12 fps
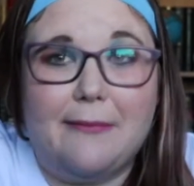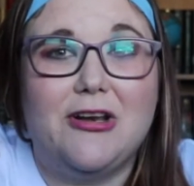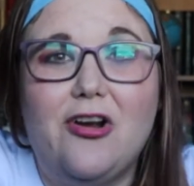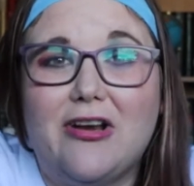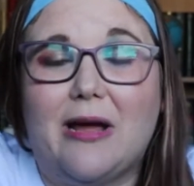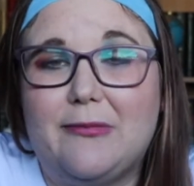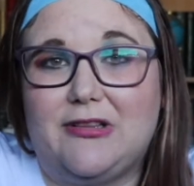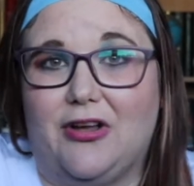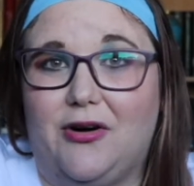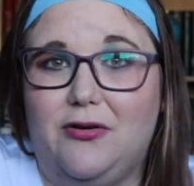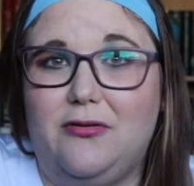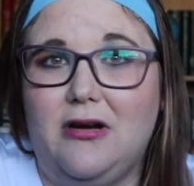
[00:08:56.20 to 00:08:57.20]
me know down
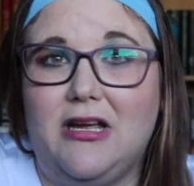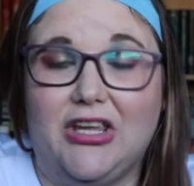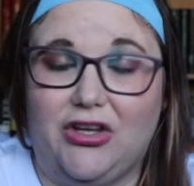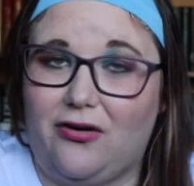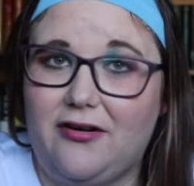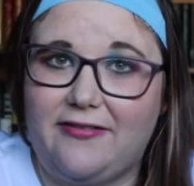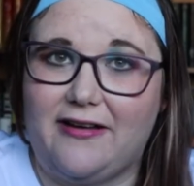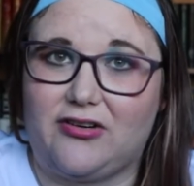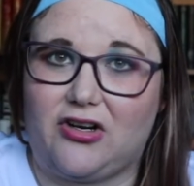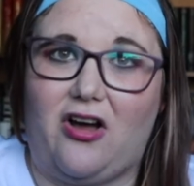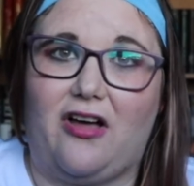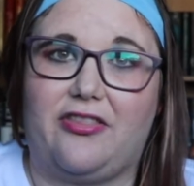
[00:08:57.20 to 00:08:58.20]
below your
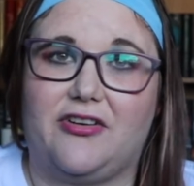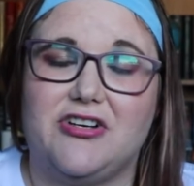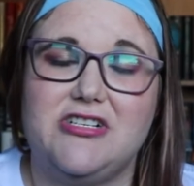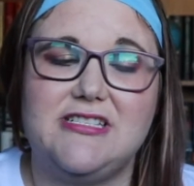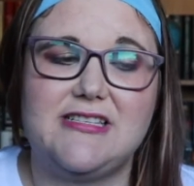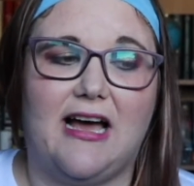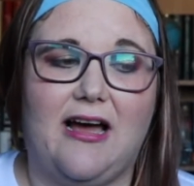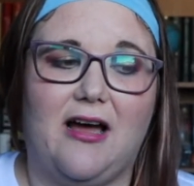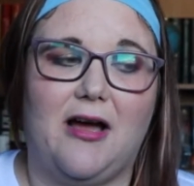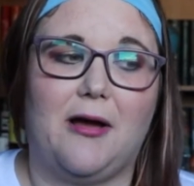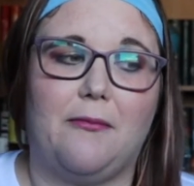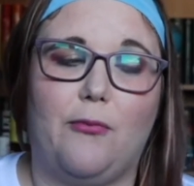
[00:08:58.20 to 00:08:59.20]
favorite authors,
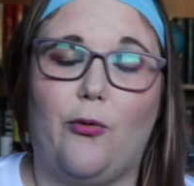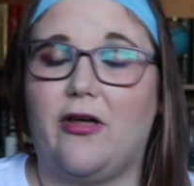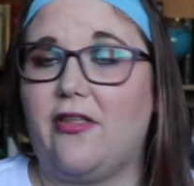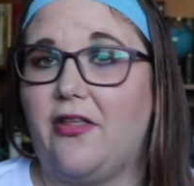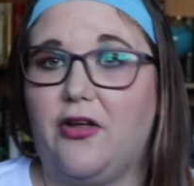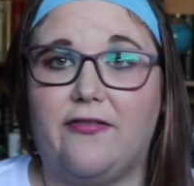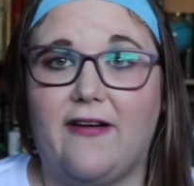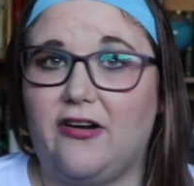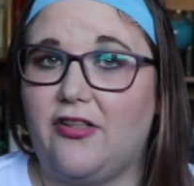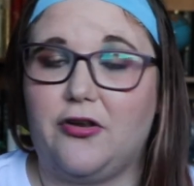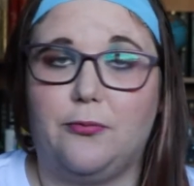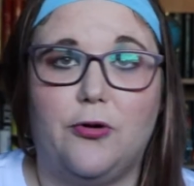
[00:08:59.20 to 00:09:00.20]
whether you found
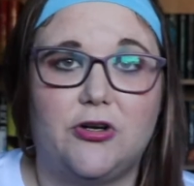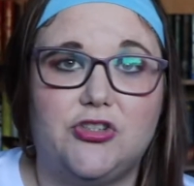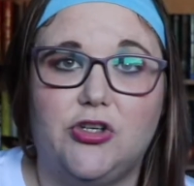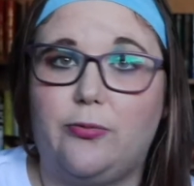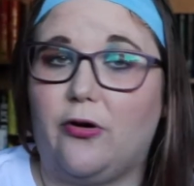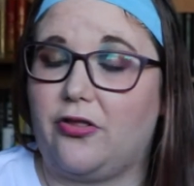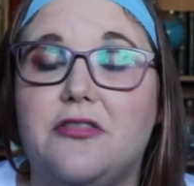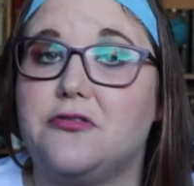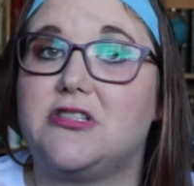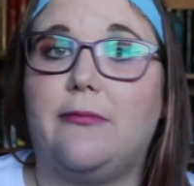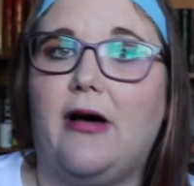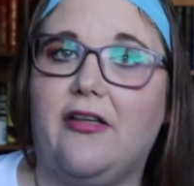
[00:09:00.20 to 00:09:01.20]
it through BookTube or through
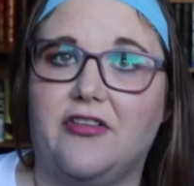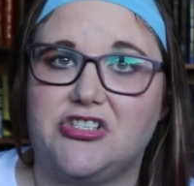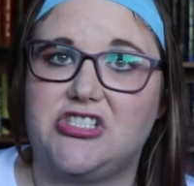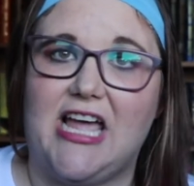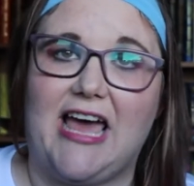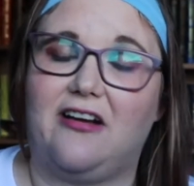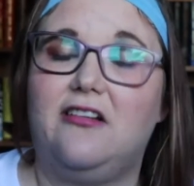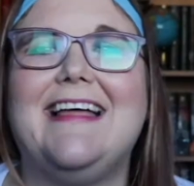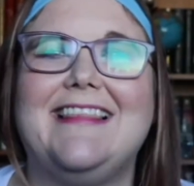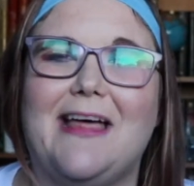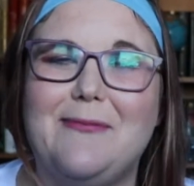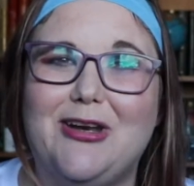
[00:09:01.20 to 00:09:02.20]
some other channel.
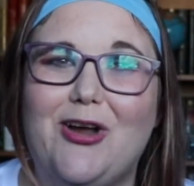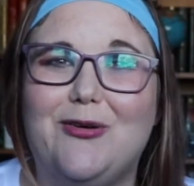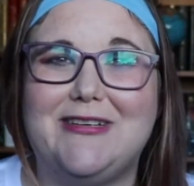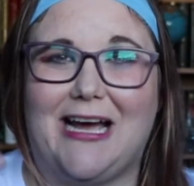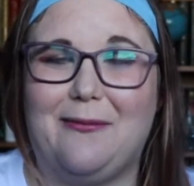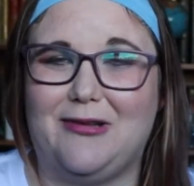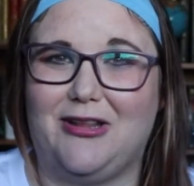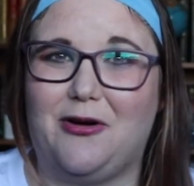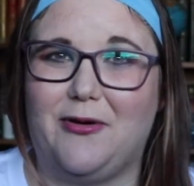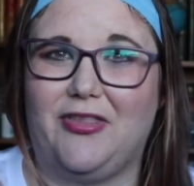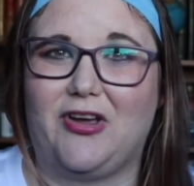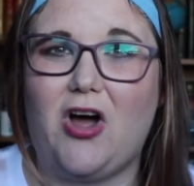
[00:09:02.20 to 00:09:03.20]
Let me know down
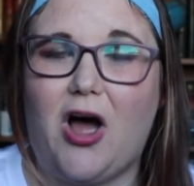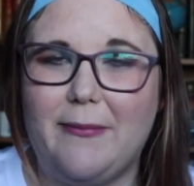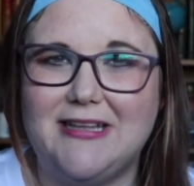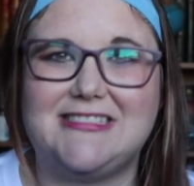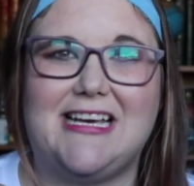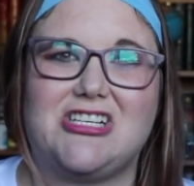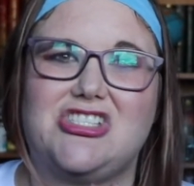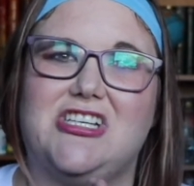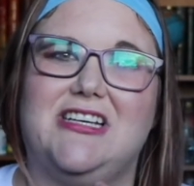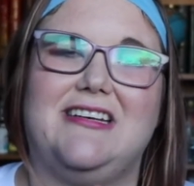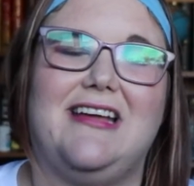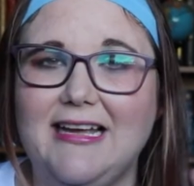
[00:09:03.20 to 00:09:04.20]
below in the comment section.